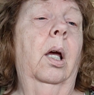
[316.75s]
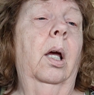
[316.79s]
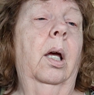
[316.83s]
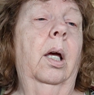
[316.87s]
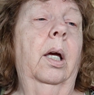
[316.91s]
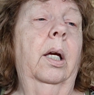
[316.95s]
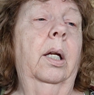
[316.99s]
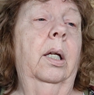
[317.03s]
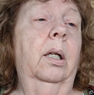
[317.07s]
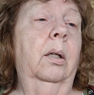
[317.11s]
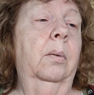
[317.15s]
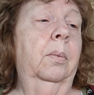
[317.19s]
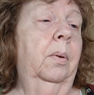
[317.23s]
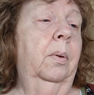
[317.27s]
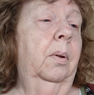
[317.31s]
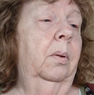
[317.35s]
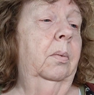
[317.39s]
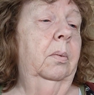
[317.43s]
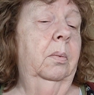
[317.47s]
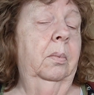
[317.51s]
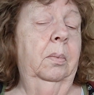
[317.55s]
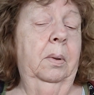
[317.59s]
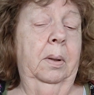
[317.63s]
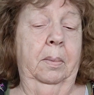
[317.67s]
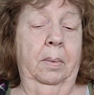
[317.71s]
And I'll
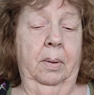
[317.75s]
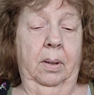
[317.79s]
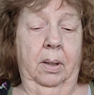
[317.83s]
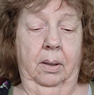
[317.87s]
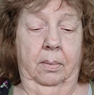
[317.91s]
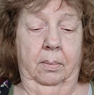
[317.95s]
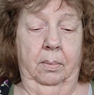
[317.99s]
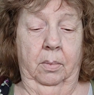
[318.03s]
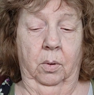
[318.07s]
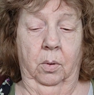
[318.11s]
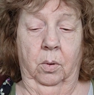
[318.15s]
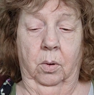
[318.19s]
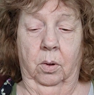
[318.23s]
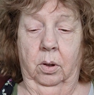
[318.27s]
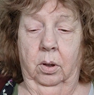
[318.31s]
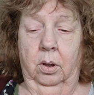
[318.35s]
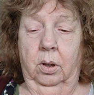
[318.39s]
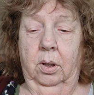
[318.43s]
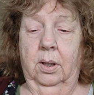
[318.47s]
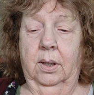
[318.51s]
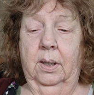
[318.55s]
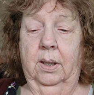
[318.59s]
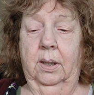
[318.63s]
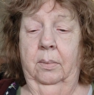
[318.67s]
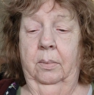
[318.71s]
probably buy more,
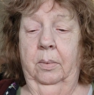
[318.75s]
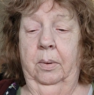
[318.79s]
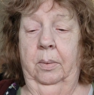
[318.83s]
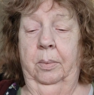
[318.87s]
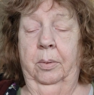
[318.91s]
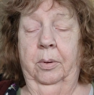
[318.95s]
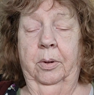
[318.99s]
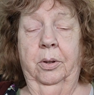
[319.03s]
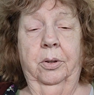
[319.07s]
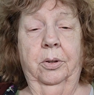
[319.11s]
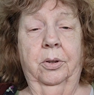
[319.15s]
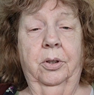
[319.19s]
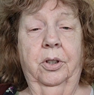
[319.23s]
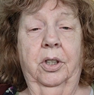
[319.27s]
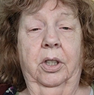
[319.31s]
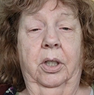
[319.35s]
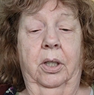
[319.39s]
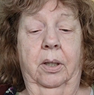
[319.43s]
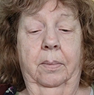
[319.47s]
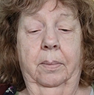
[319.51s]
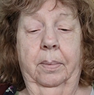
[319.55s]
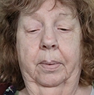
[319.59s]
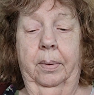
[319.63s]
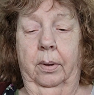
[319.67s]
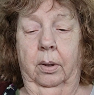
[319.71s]
because sea nippers are
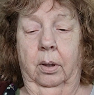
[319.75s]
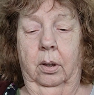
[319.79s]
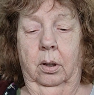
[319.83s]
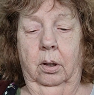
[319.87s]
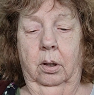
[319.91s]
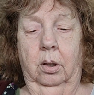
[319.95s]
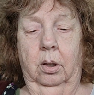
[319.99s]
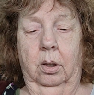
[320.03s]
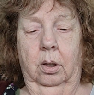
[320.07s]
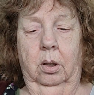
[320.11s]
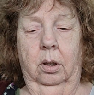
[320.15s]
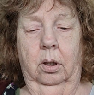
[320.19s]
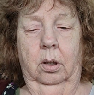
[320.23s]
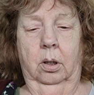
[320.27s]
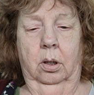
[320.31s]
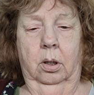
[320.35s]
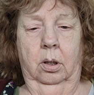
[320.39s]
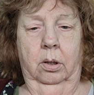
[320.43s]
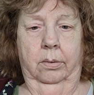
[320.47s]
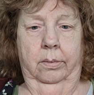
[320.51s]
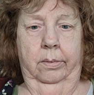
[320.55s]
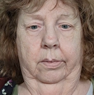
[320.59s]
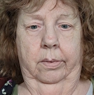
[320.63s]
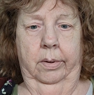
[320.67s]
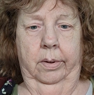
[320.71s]
cheap and
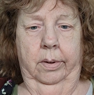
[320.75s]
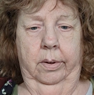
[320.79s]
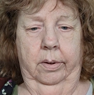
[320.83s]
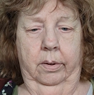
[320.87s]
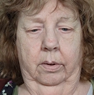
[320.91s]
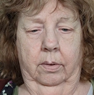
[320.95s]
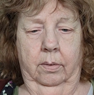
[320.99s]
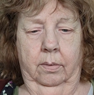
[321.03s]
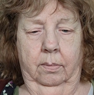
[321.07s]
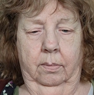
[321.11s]
they're